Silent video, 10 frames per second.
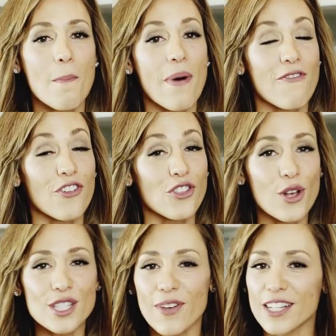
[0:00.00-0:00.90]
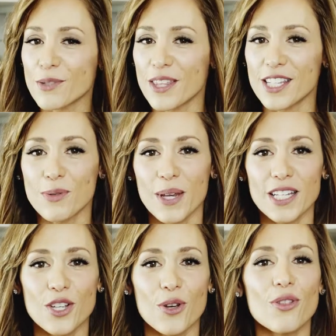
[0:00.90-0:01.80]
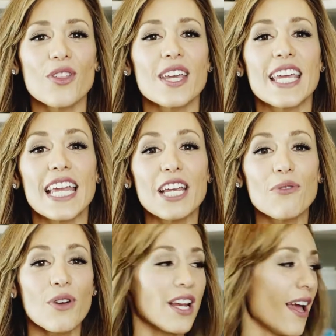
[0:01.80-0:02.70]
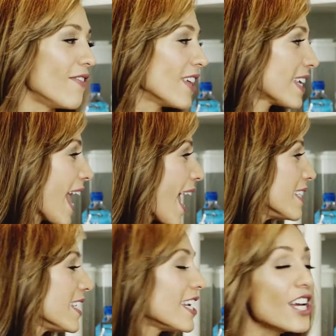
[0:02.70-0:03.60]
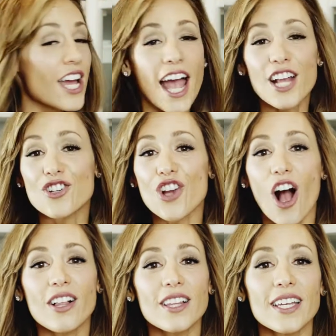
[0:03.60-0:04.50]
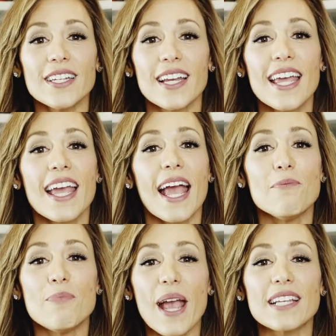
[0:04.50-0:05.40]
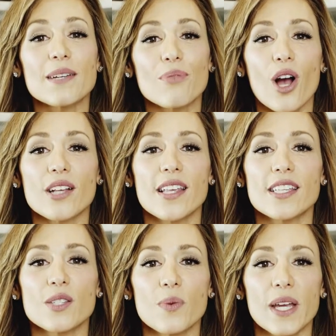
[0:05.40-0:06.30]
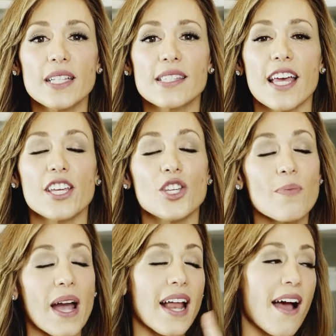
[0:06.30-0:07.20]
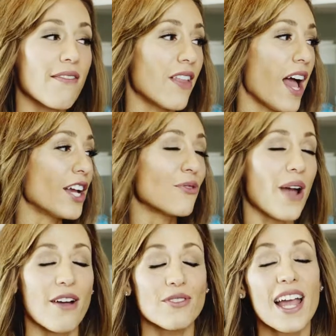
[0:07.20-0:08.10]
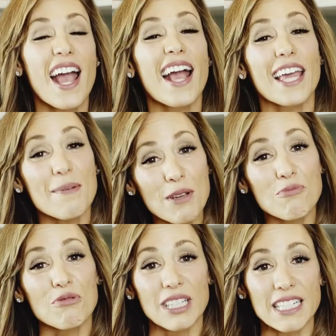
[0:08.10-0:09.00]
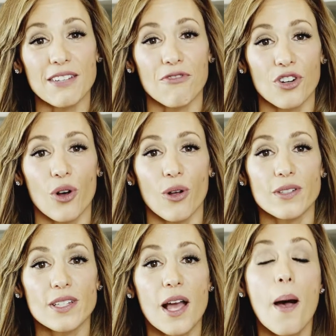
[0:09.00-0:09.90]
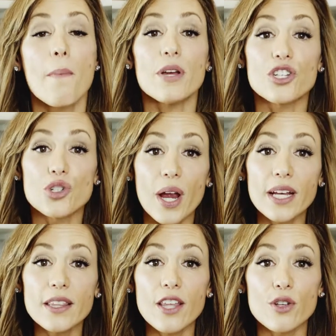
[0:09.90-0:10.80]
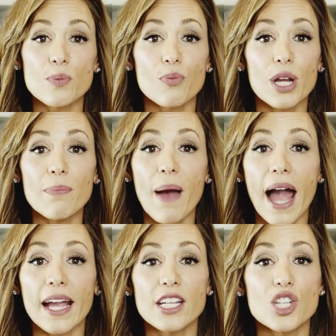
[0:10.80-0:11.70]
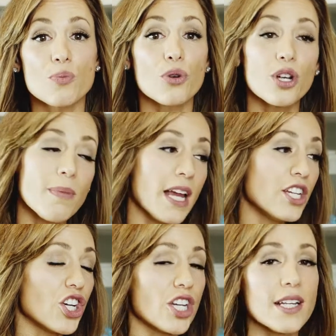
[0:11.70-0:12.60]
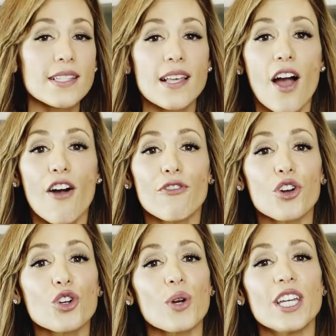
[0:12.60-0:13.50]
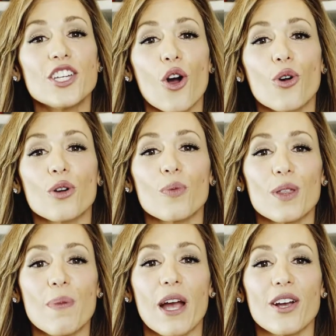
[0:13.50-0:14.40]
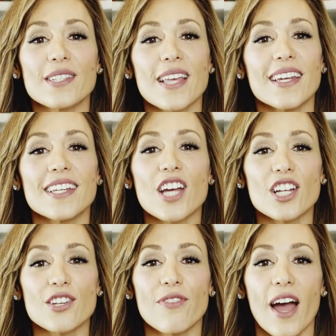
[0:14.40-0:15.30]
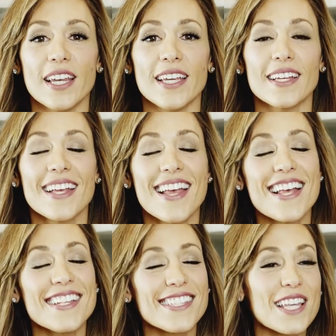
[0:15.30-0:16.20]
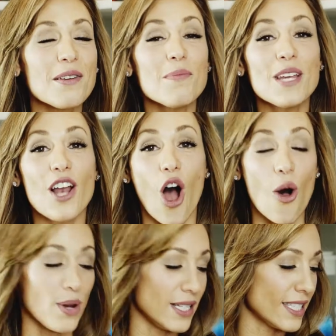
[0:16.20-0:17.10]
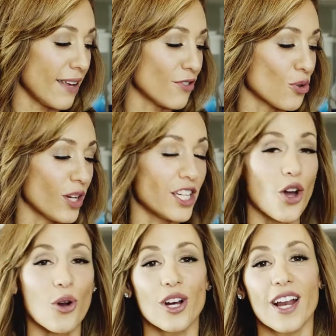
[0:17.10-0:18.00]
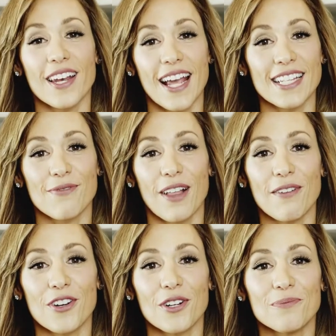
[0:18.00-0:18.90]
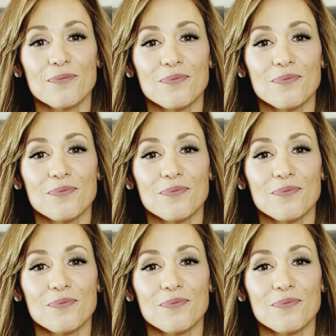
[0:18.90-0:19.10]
But for those of us with a sweet tooth, getting rid of the candy and chocolate and baked and processed sweets that you might have lying around can be really difficult. But trade in those pre-packaged, pre-made goodies for Greek yogurt with berries and a touch of honey. Cinnamon always gives Greek yogurt a nice flavor.